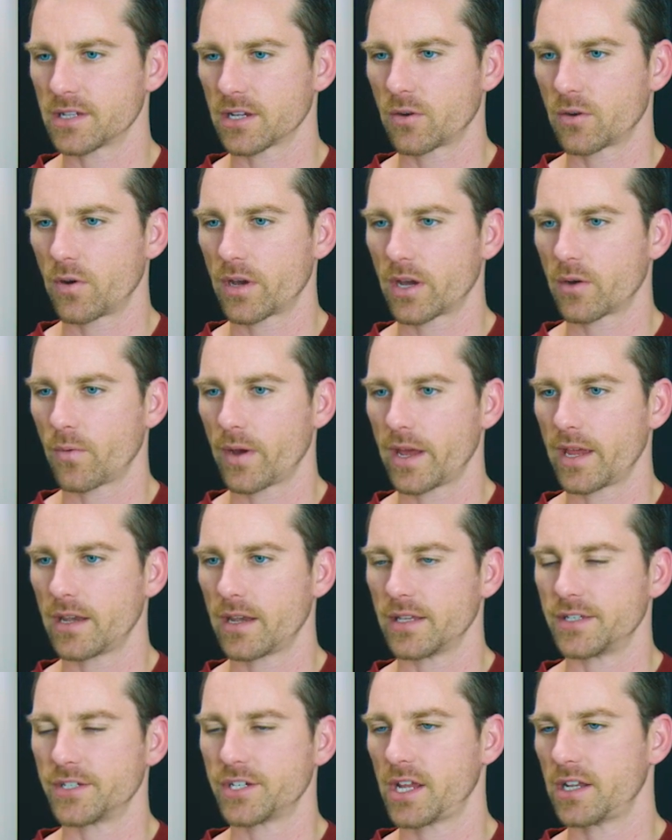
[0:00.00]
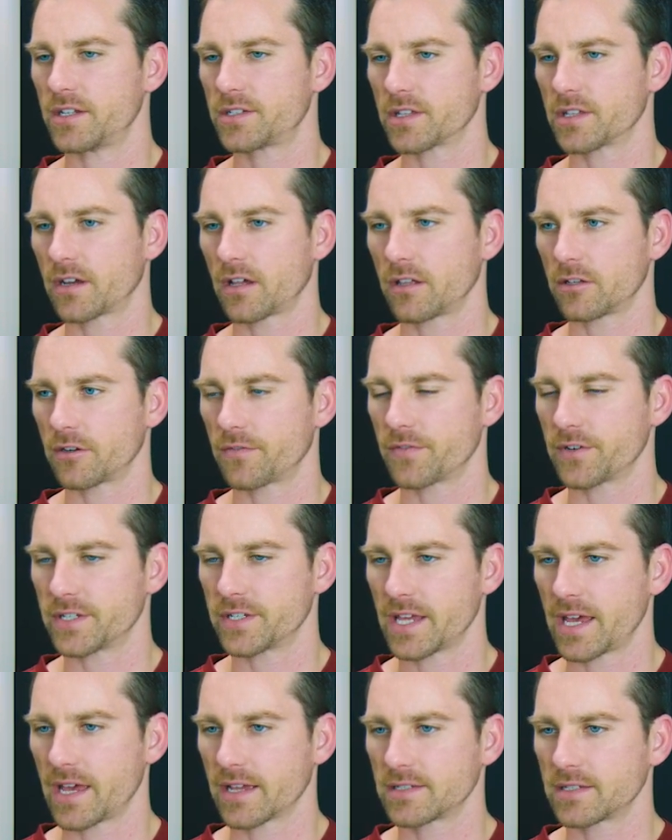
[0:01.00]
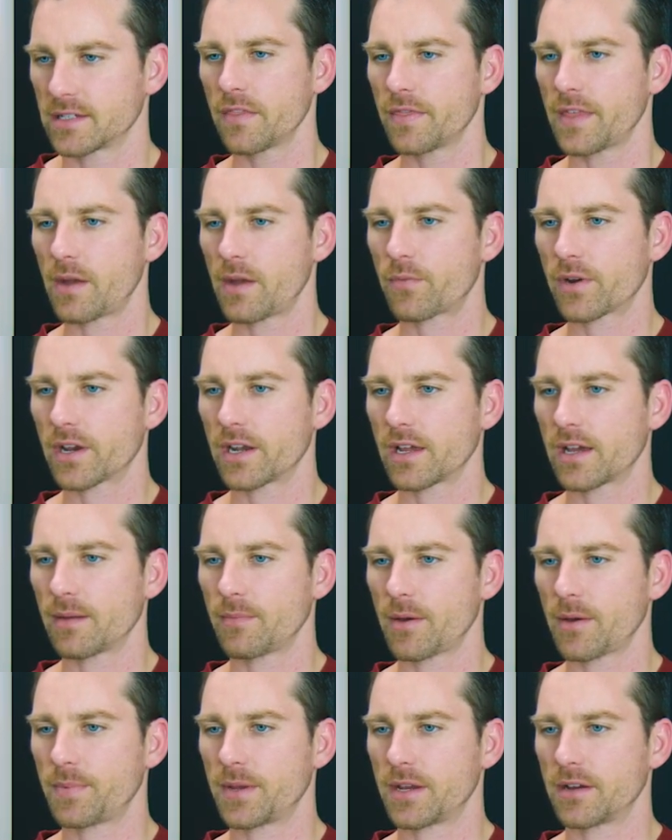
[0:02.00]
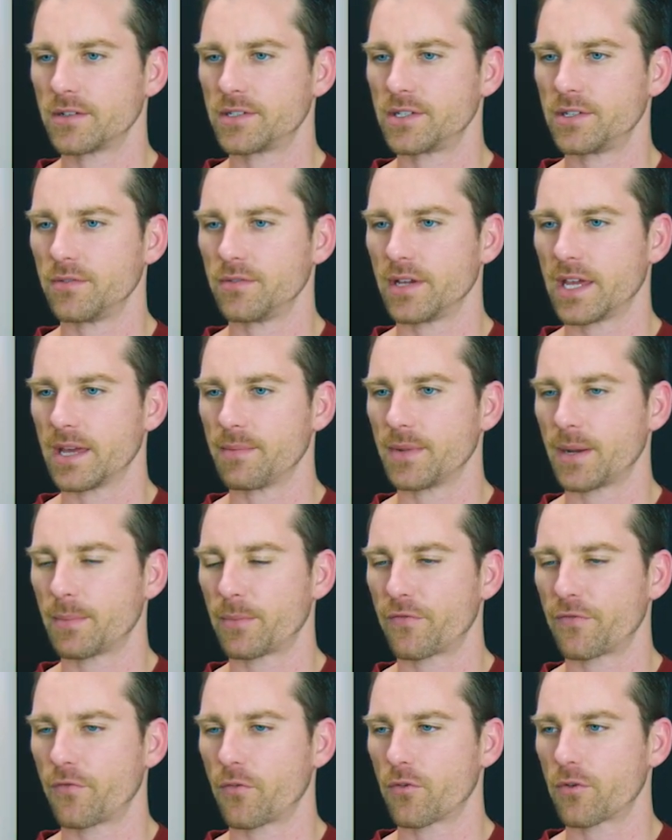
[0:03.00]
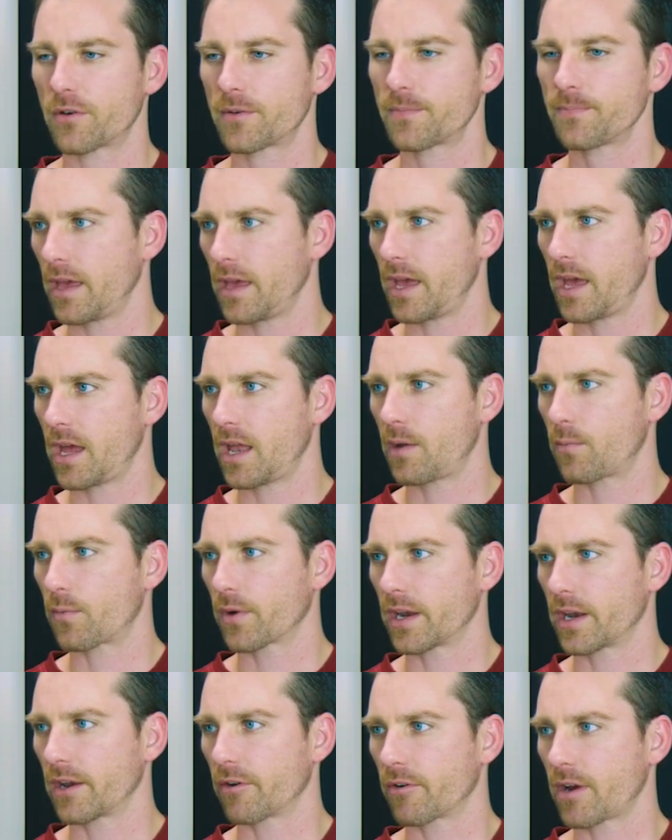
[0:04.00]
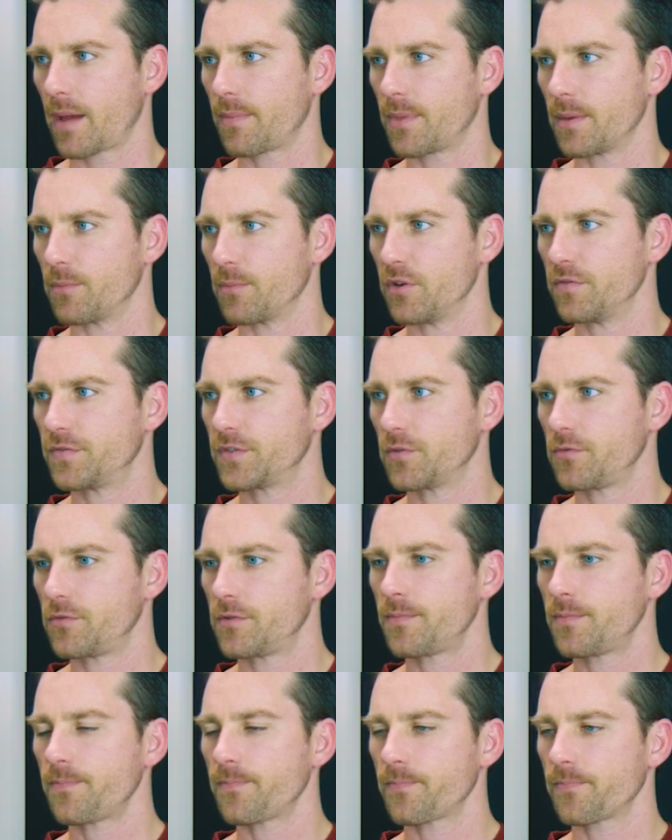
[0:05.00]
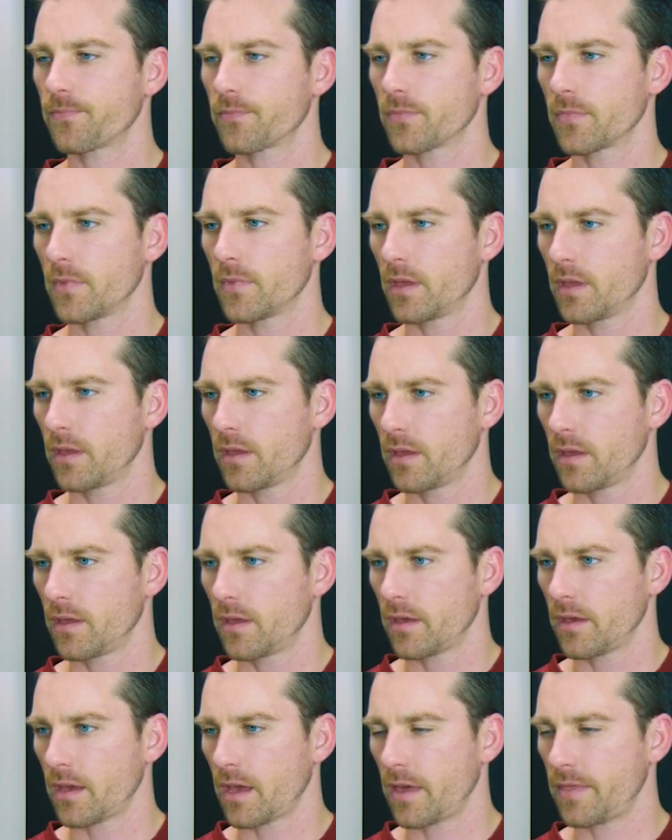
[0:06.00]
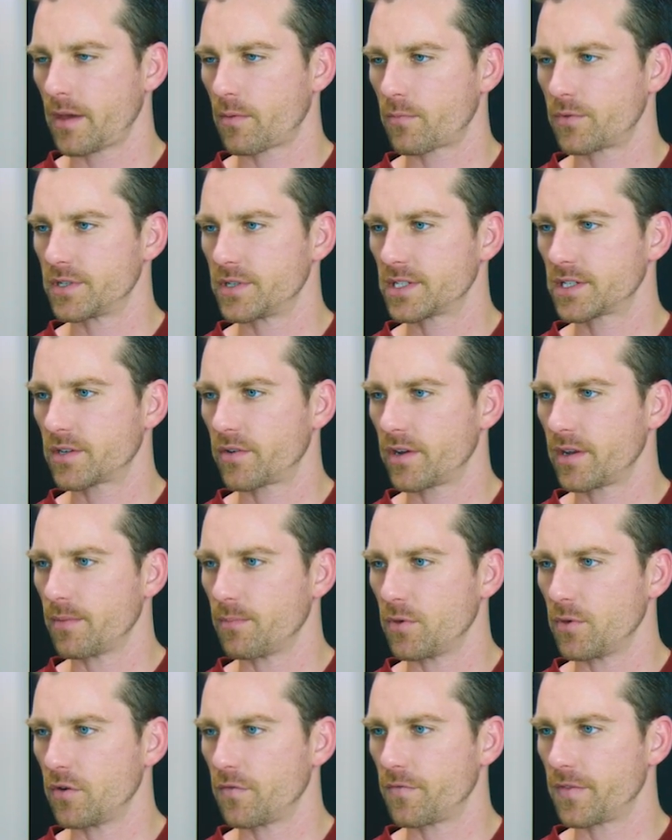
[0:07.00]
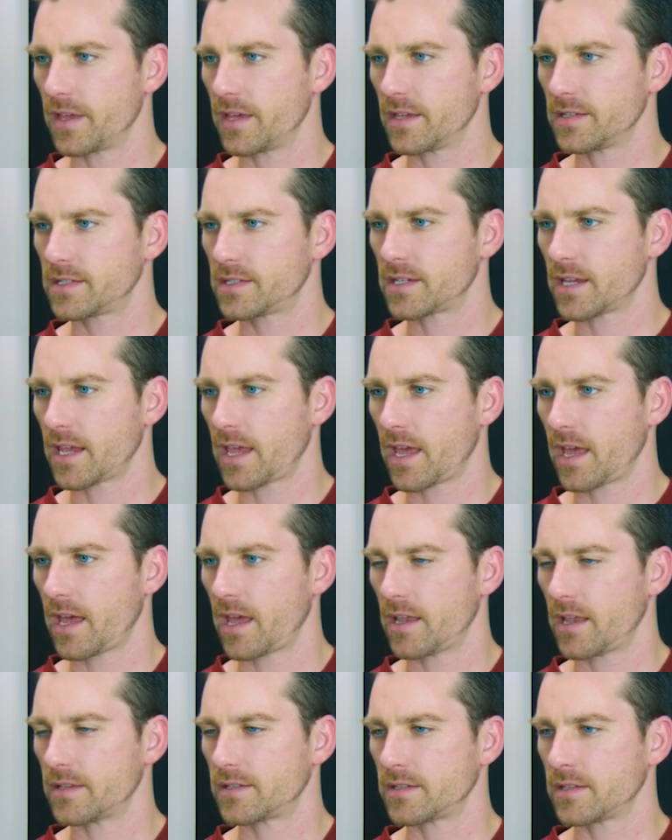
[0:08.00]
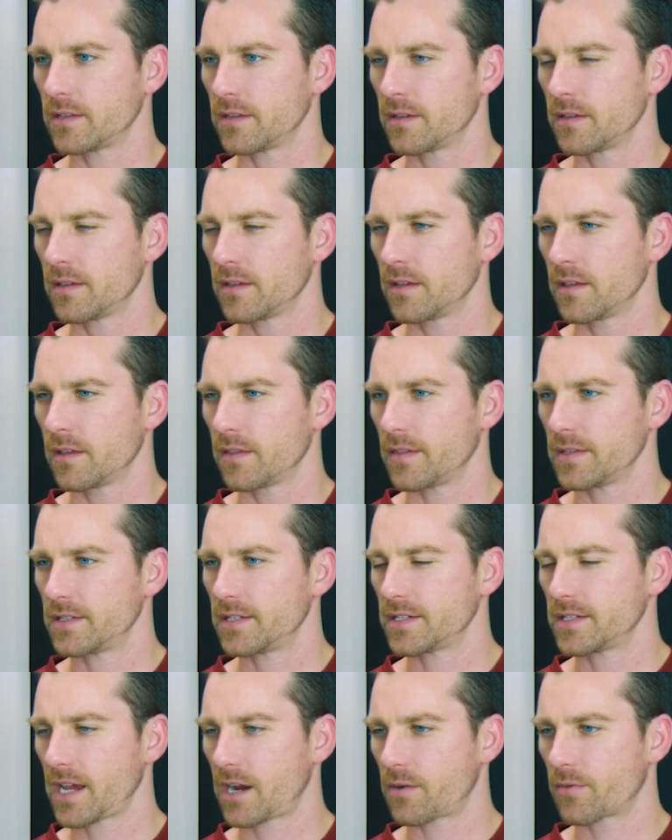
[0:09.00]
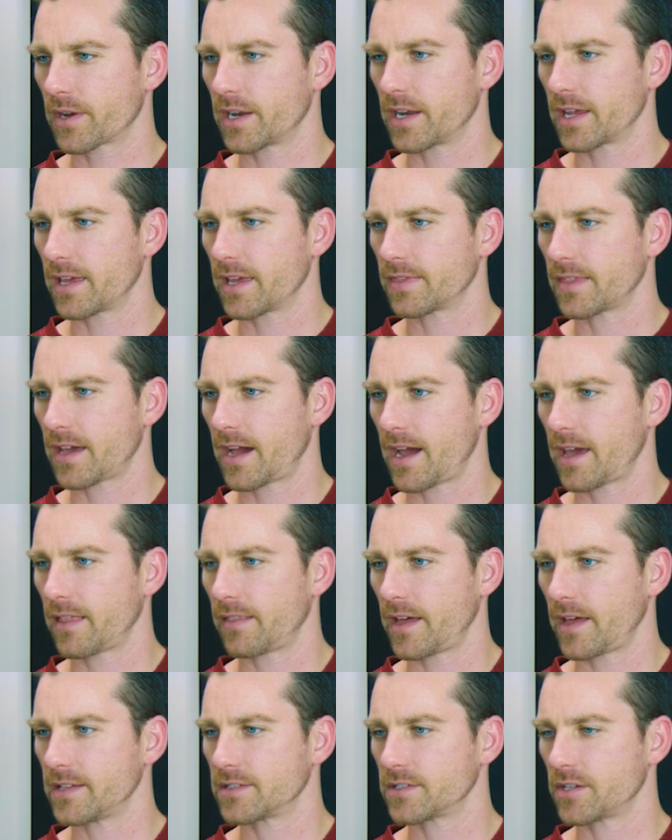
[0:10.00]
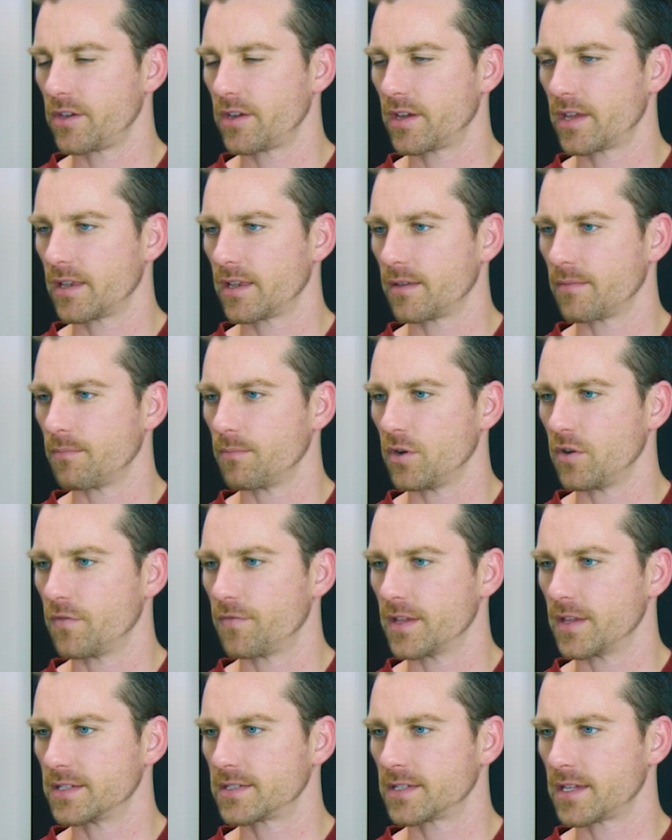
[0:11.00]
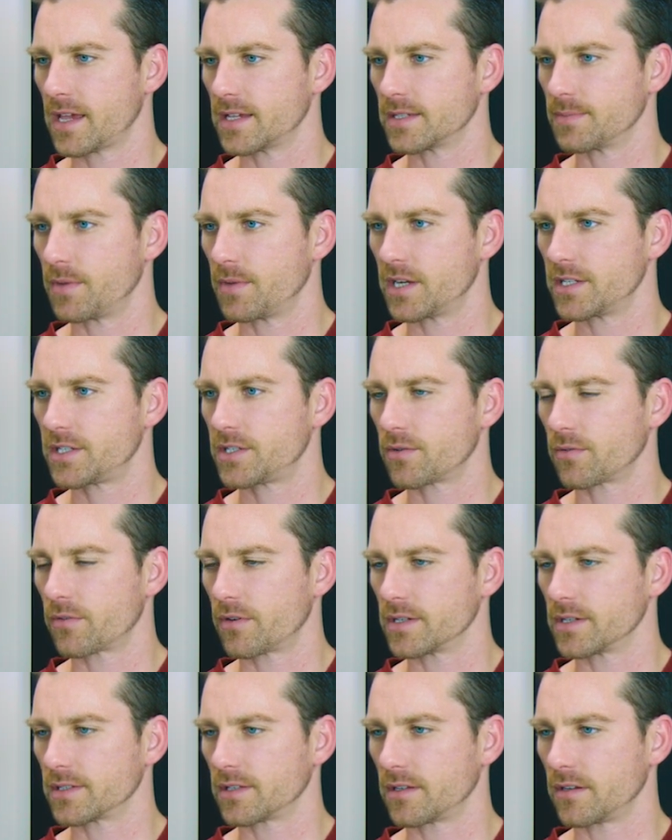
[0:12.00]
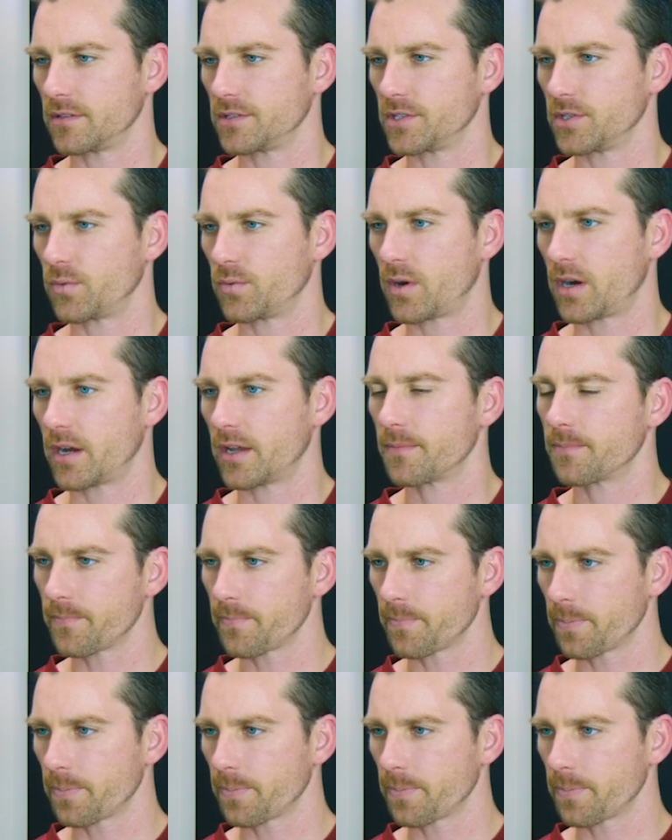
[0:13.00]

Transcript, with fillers: a quick way to change the color of your text. Then we're going to come up here to GIMP number 4 and we're going to grab the move tool. And then we're just going to move this, and this is how we're going to get the highlight, so you can move this as much or as little as you want.